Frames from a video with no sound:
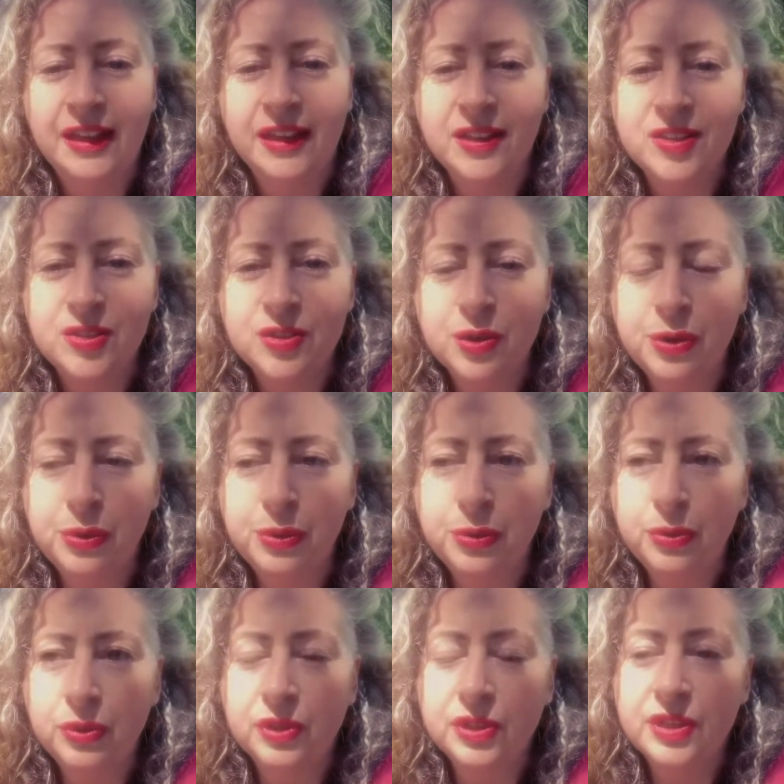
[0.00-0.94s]

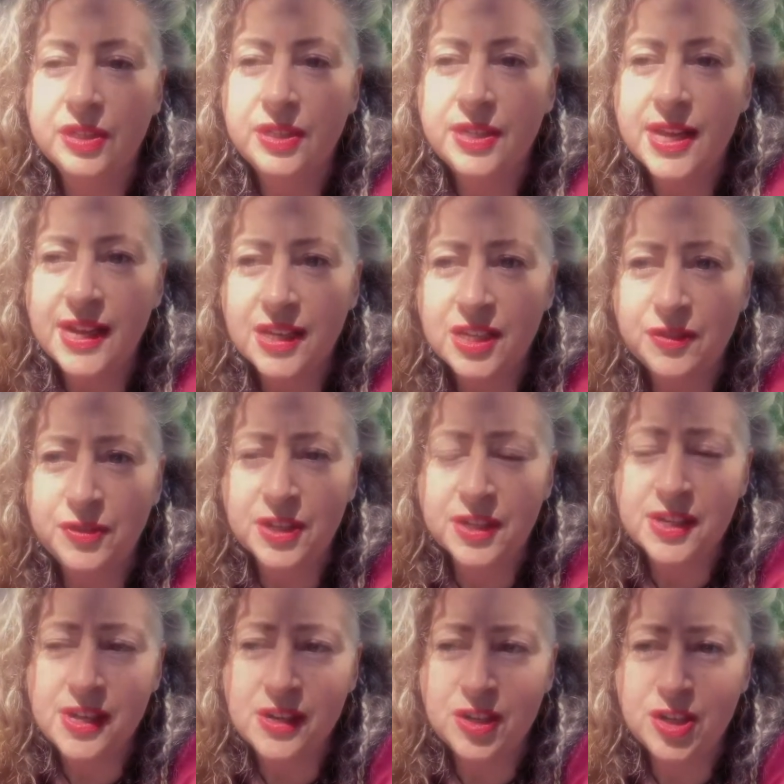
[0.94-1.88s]
So negative
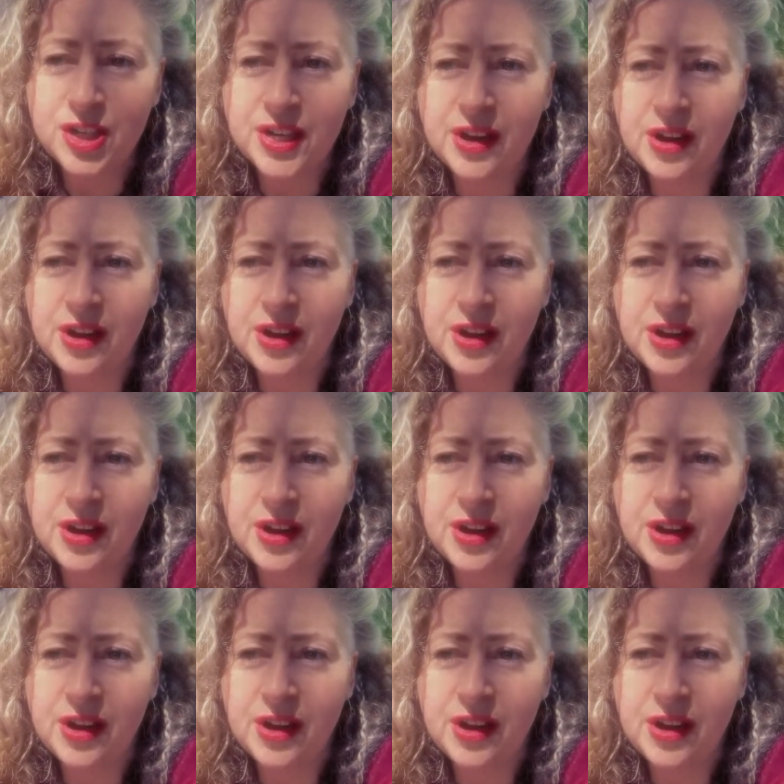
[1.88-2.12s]
technology